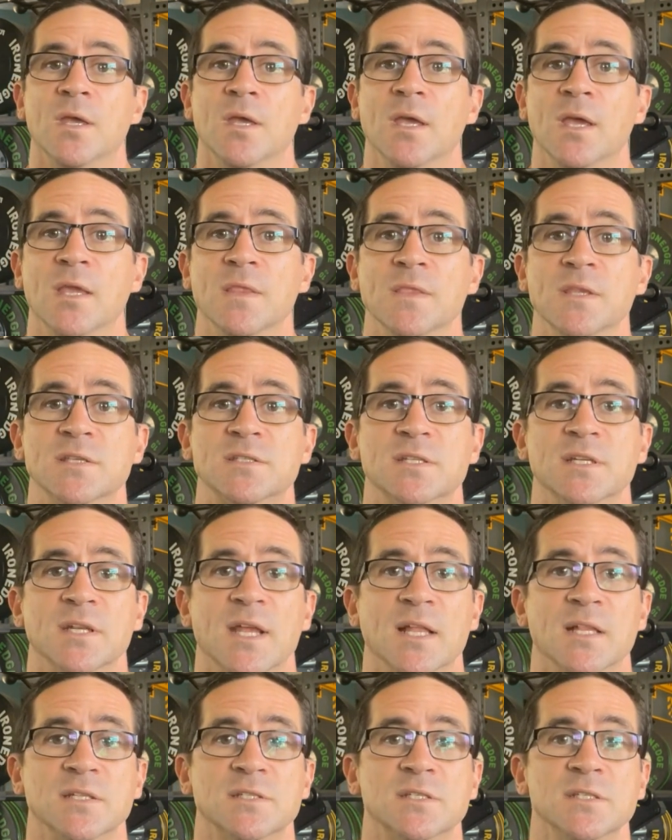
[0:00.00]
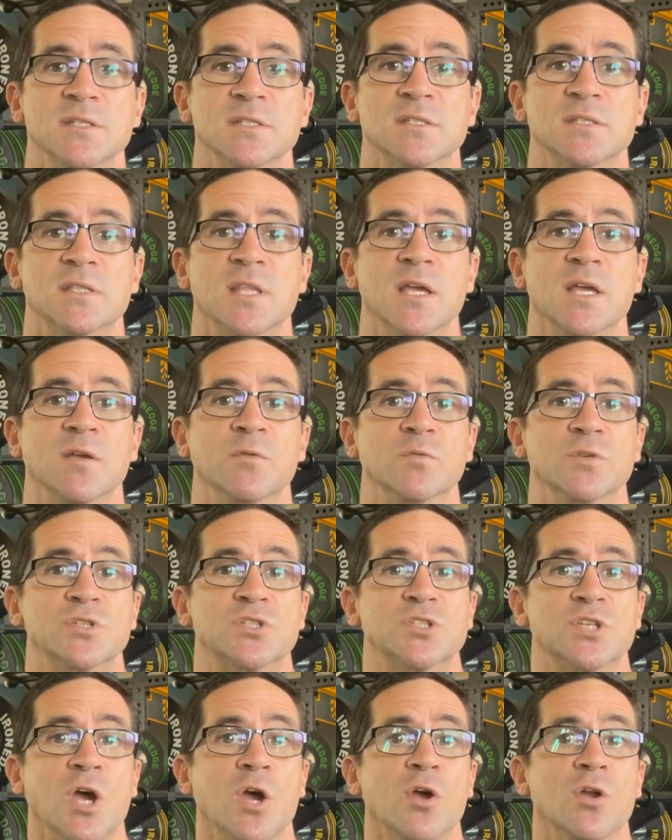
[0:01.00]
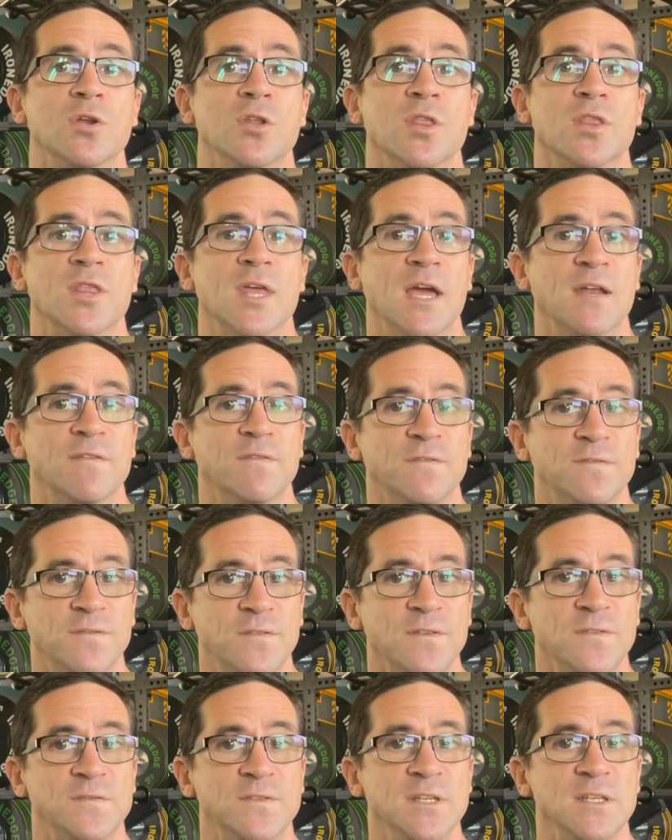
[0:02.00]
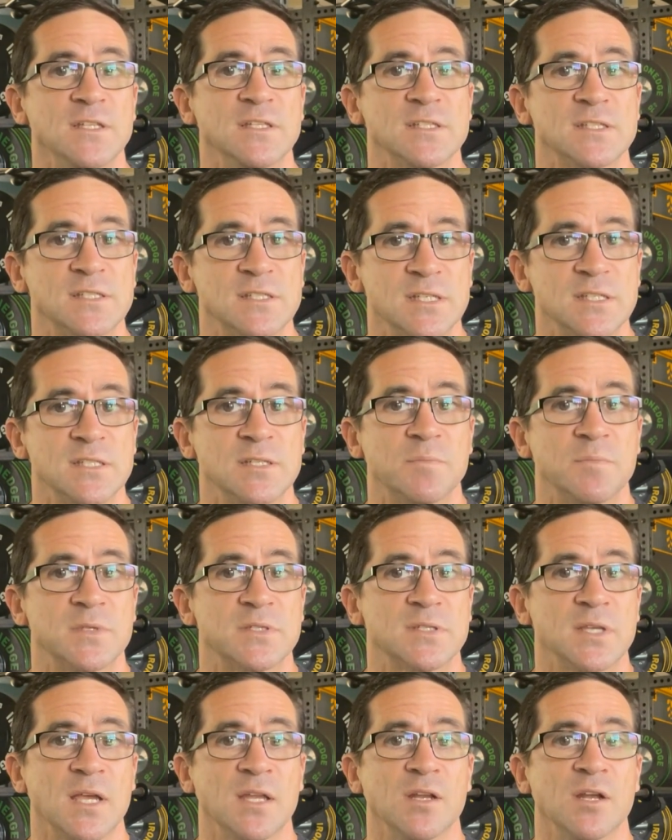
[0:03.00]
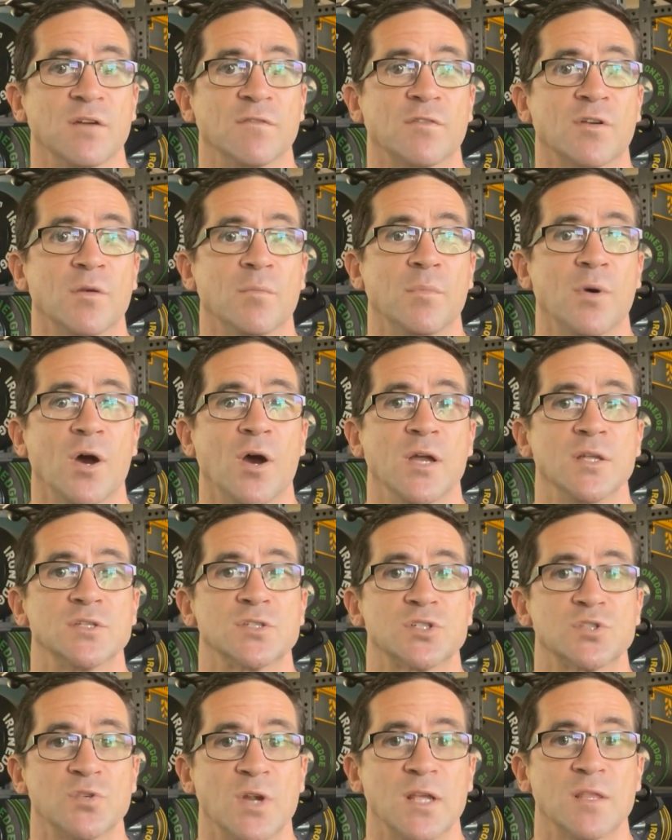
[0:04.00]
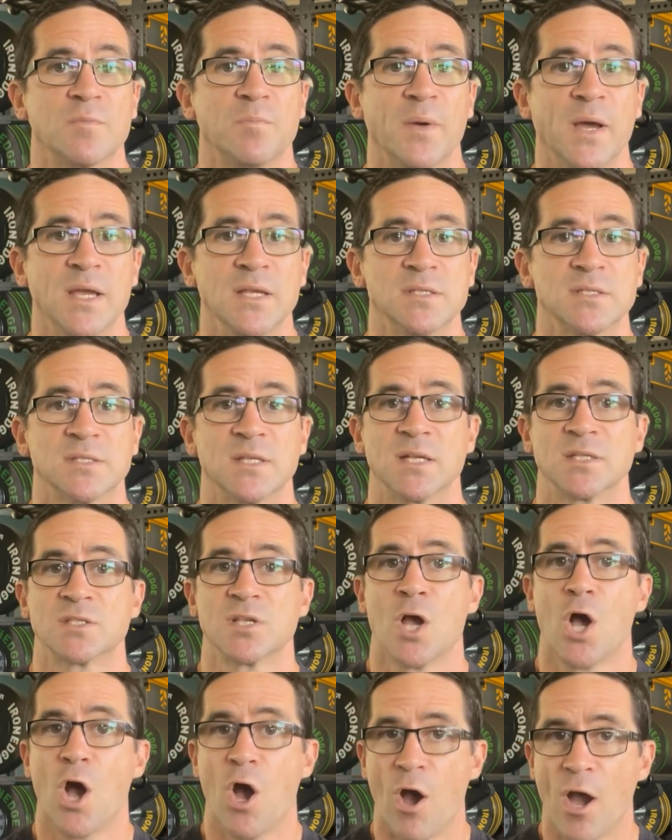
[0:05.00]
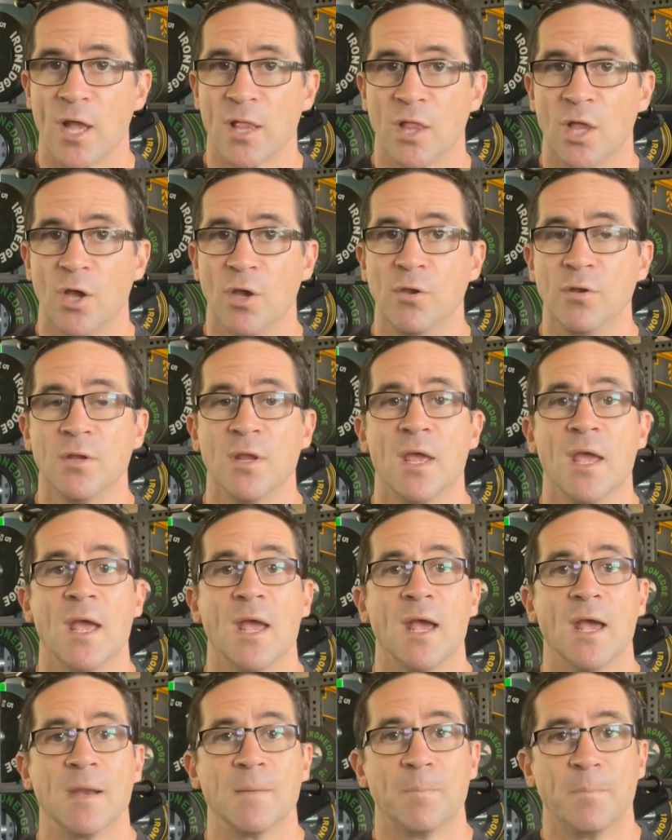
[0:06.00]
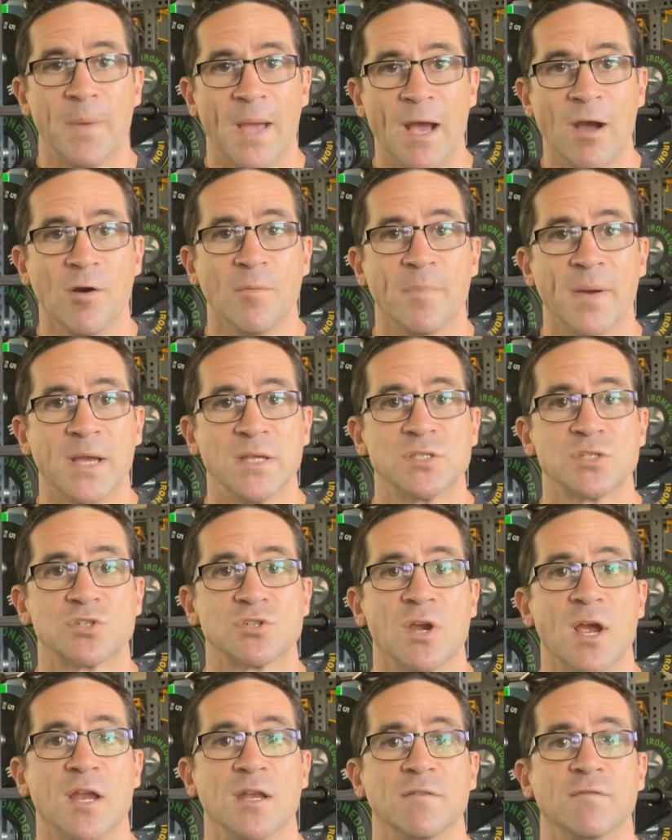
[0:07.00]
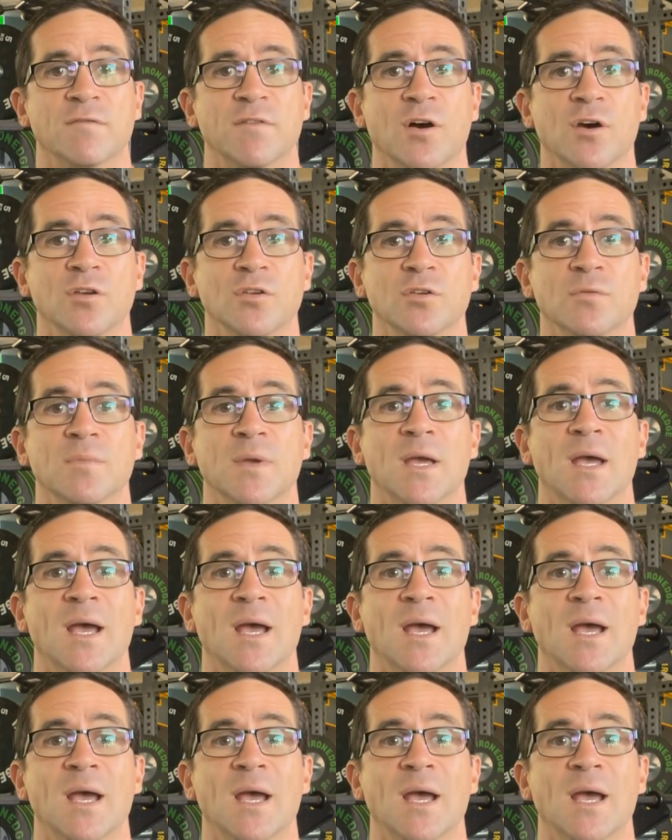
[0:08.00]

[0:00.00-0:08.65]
In this analysis, it was showed that 50 to 60% of combined strength-based, that's high load, and power-based training volume